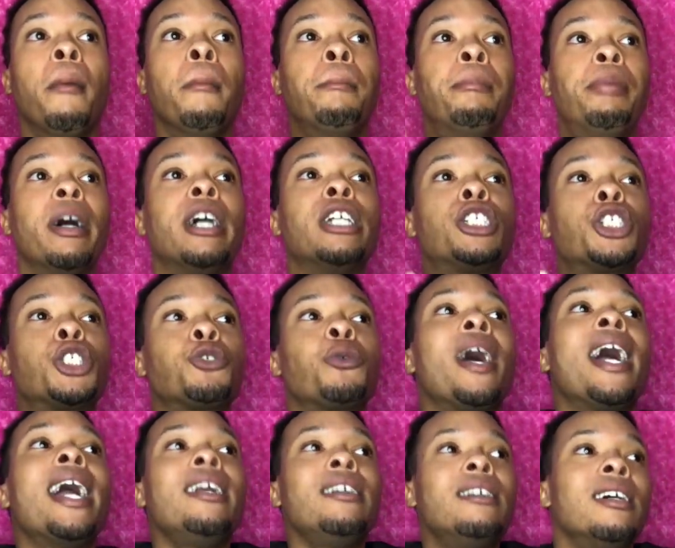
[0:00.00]
but
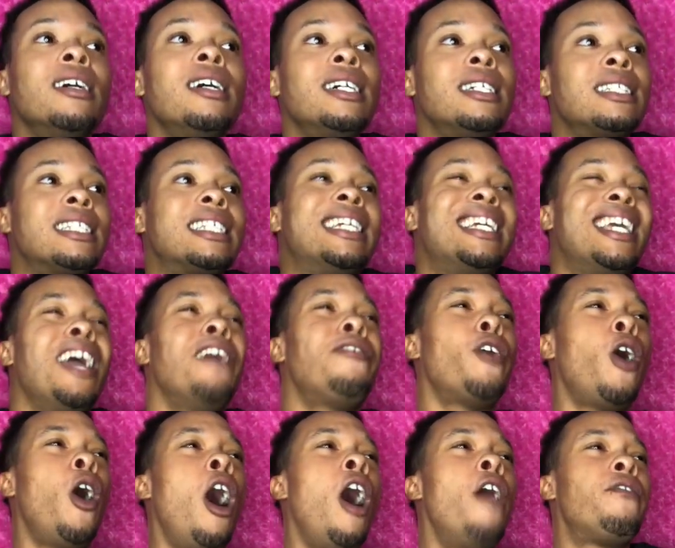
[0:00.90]
Trey does give
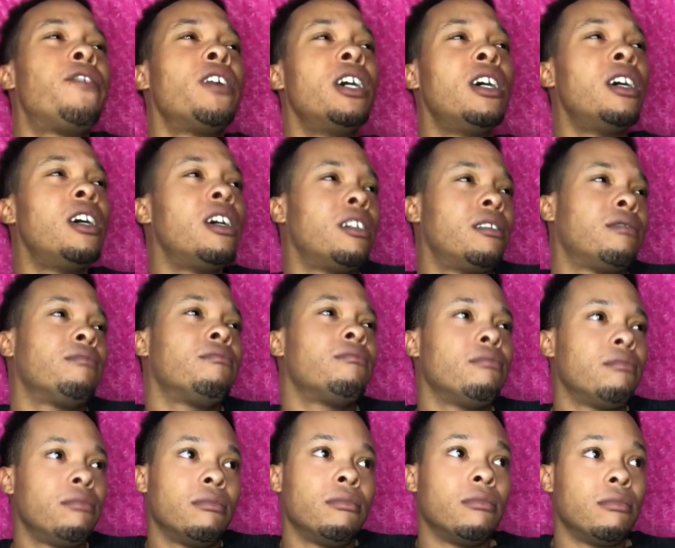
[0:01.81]
off a...
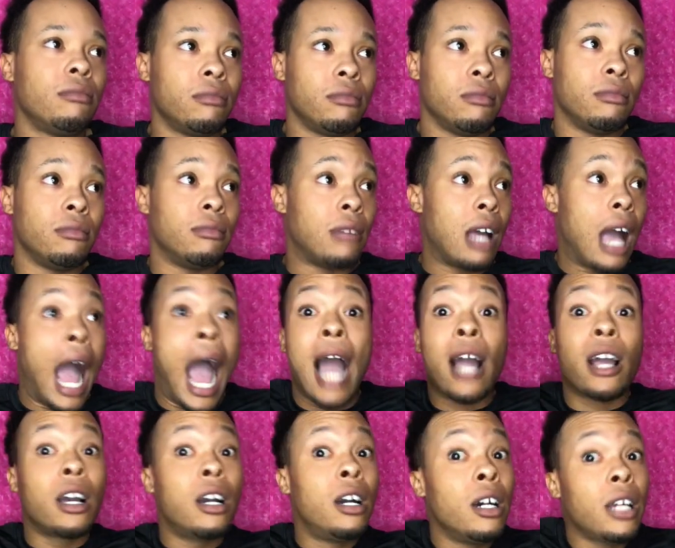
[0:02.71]
I
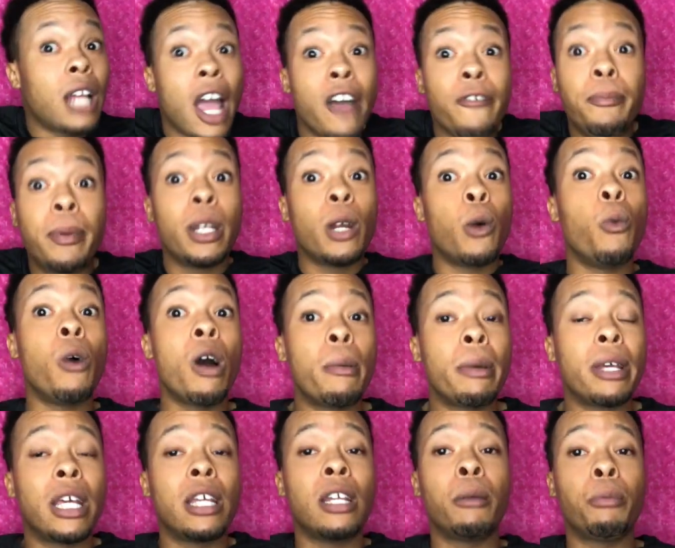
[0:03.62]
could have been a
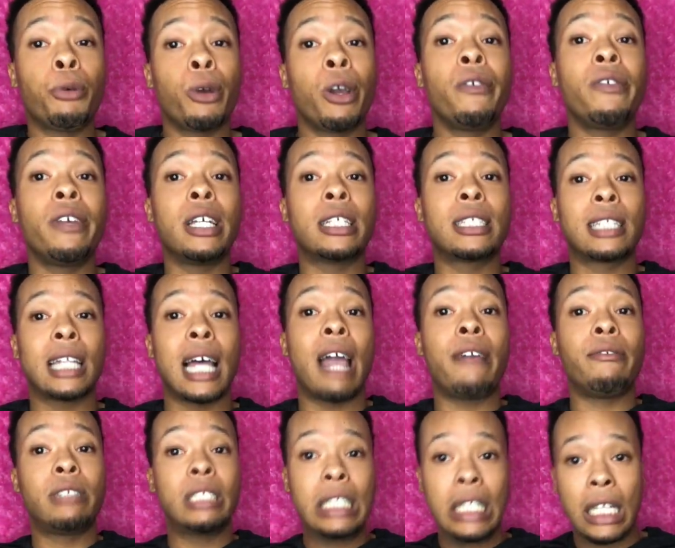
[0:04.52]
woman in a previous
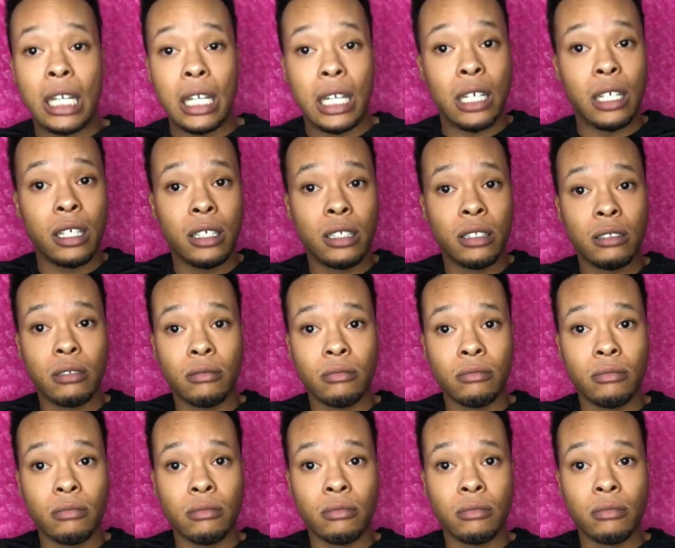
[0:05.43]
life, T.
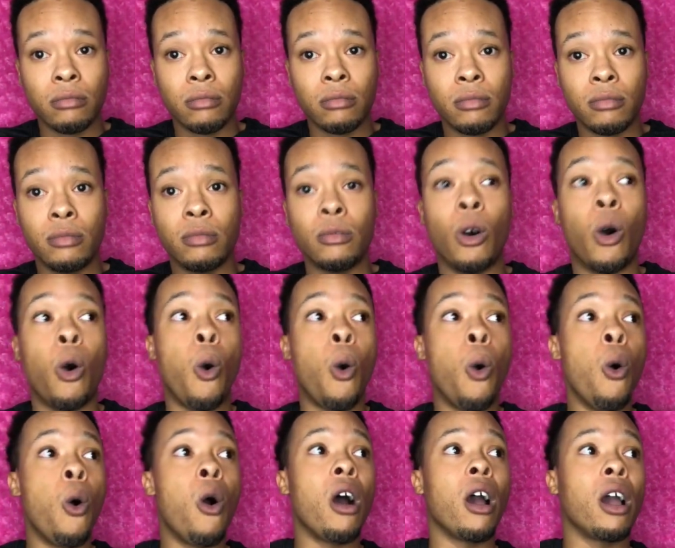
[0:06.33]

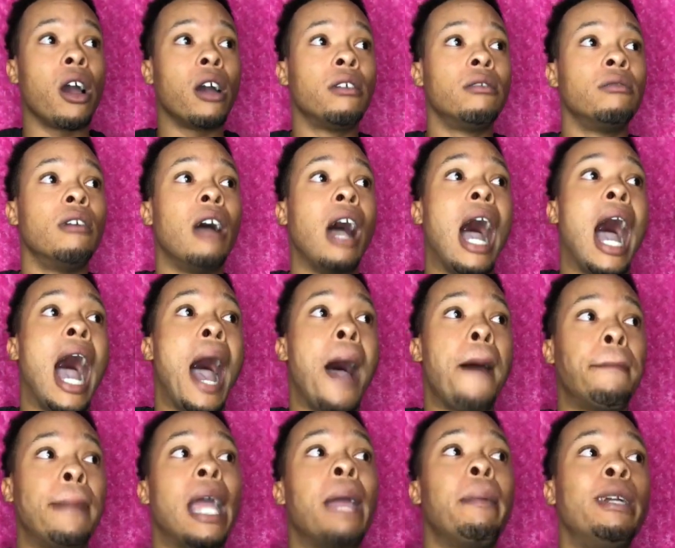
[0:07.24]
Or I
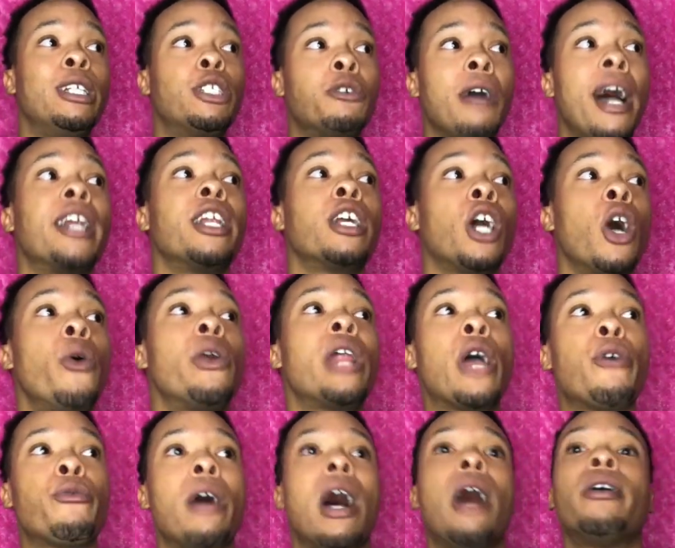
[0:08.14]
may be trying to go
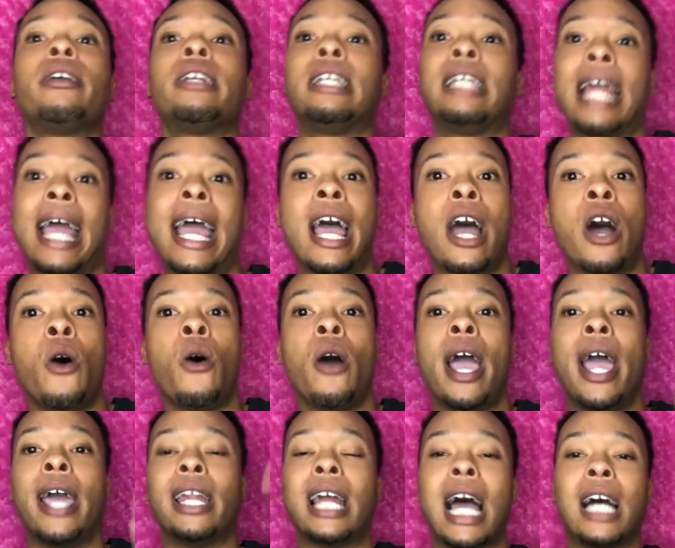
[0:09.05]
that route now,
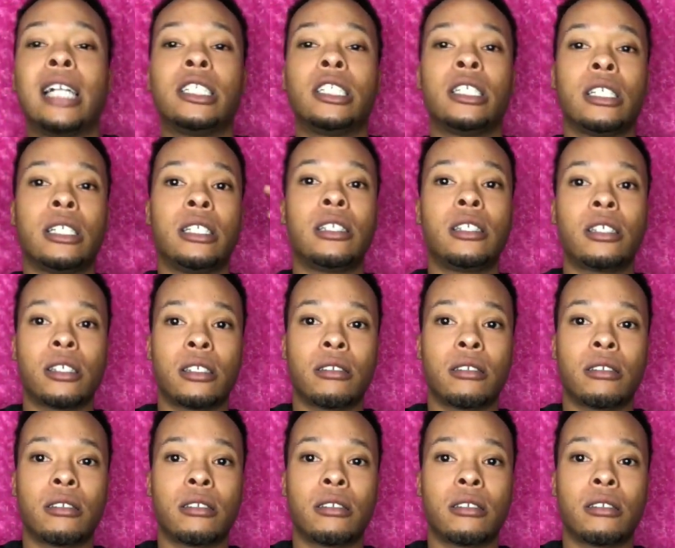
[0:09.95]
and I just...